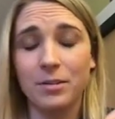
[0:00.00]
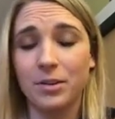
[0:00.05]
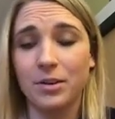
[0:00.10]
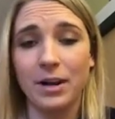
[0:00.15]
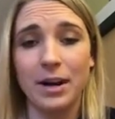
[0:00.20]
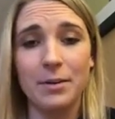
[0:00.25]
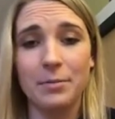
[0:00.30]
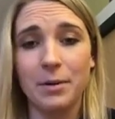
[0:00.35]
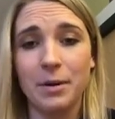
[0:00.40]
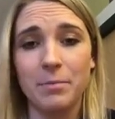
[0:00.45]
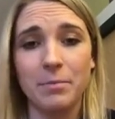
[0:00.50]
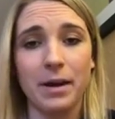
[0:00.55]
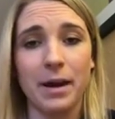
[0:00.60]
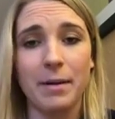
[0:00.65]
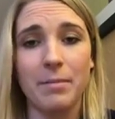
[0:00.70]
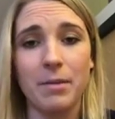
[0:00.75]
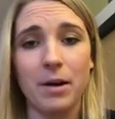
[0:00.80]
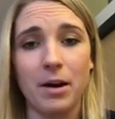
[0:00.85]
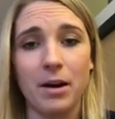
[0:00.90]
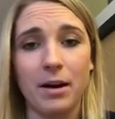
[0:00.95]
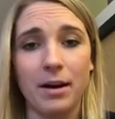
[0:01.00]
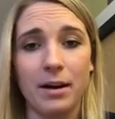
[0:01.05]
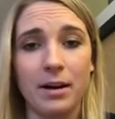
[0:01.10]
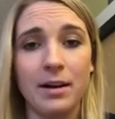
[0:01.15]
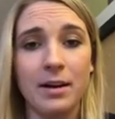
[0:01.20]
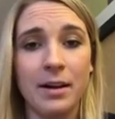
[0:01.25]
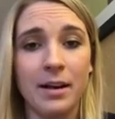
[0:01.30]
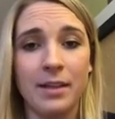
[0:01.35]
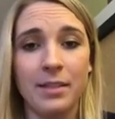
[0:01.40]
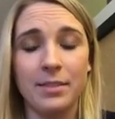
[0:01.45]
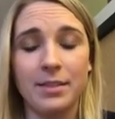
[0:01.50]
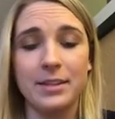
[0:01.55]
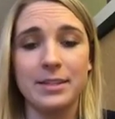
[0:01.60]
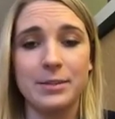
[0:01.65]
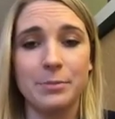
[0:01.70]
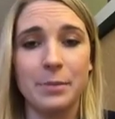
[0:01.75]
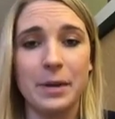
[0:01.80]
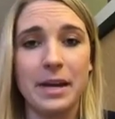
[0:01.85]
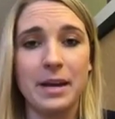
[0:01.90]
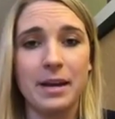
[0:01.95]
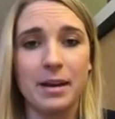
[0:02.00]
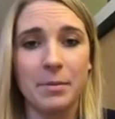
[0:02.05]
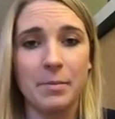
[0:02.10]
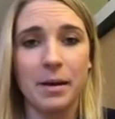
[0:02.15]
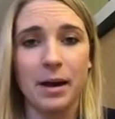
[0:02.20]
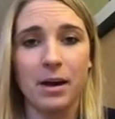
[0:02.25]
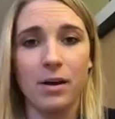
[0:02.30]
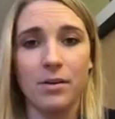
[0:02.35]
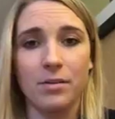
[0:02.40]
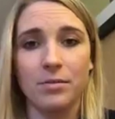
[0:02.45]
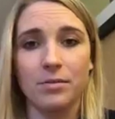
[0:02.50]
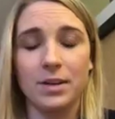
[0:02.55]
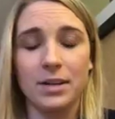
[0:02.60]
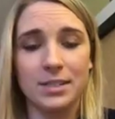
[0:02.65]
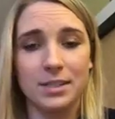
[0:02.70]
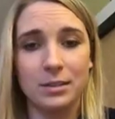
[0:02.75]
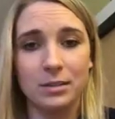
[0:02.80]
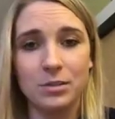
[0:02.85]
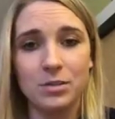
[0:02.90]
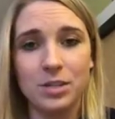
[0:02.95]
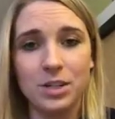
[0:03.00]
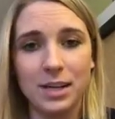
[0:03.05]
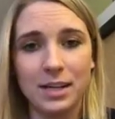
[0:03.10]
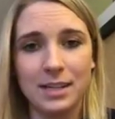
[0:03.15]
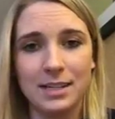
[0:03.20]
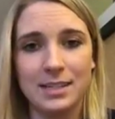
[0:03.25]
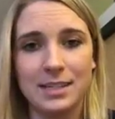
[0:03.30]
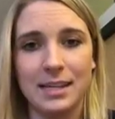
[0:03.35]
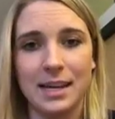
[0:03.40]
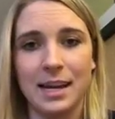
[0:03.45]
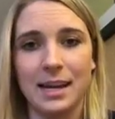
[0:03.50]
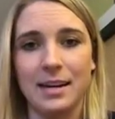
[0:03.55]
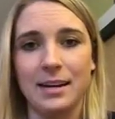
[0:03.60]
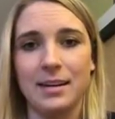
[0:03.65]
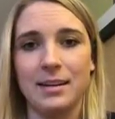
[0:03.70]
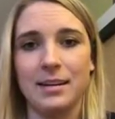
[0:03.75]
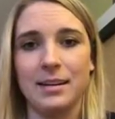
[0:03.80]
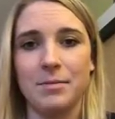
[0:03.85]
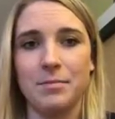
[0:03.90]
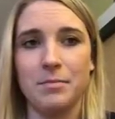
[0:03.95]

Great one by Mar this week about resolutions and